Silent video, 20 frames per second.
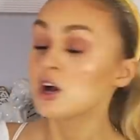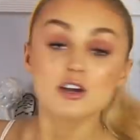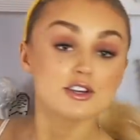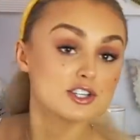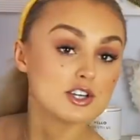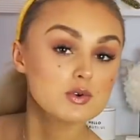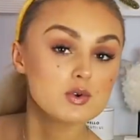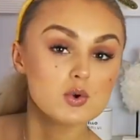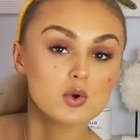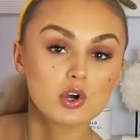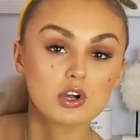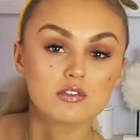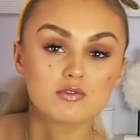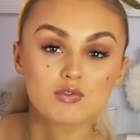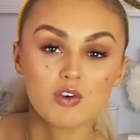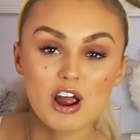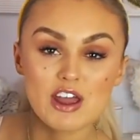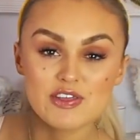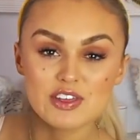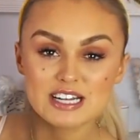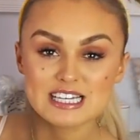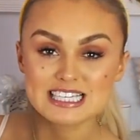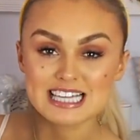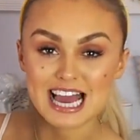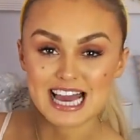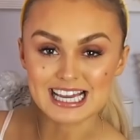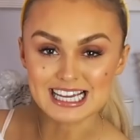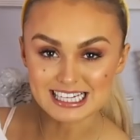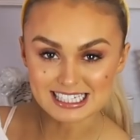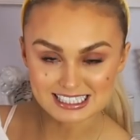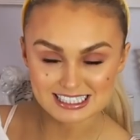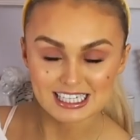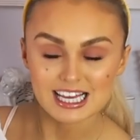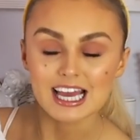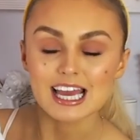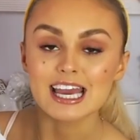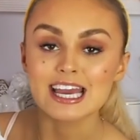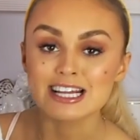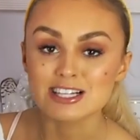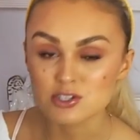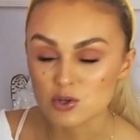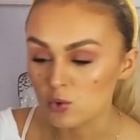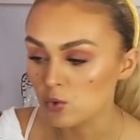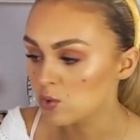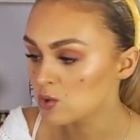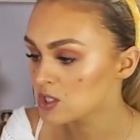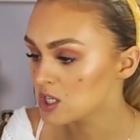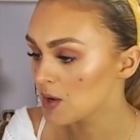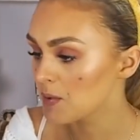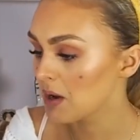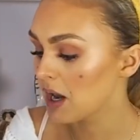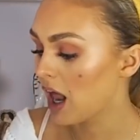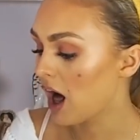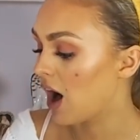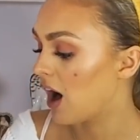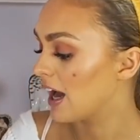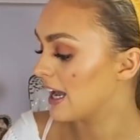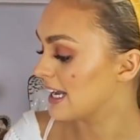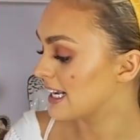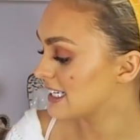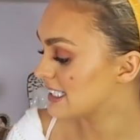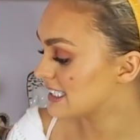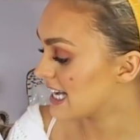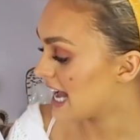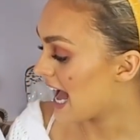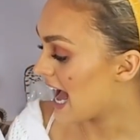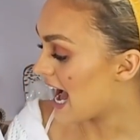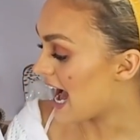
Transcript: So you can write the date, it's also lined,